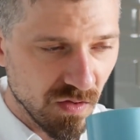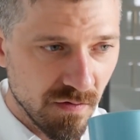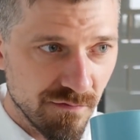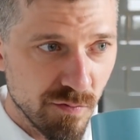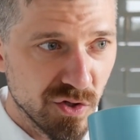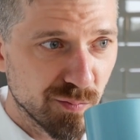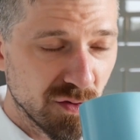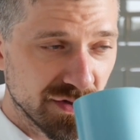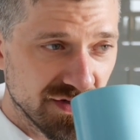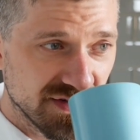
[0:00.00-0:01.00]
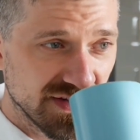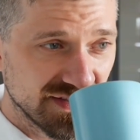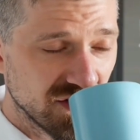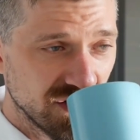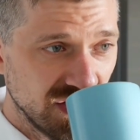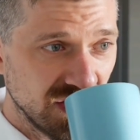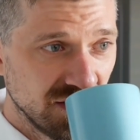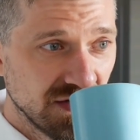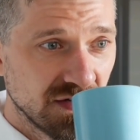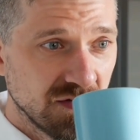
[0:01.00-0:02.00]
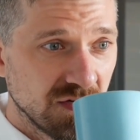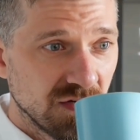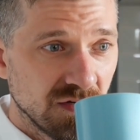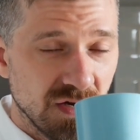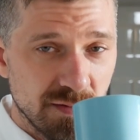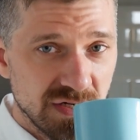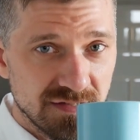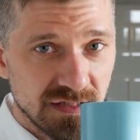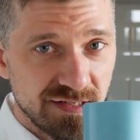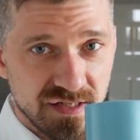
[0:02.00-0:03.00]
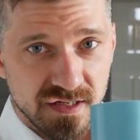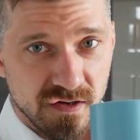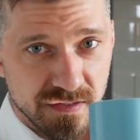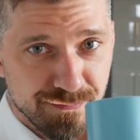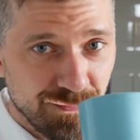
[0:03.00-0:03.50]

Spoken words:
For most purposes, that's all you need. I'm not Celine Dion.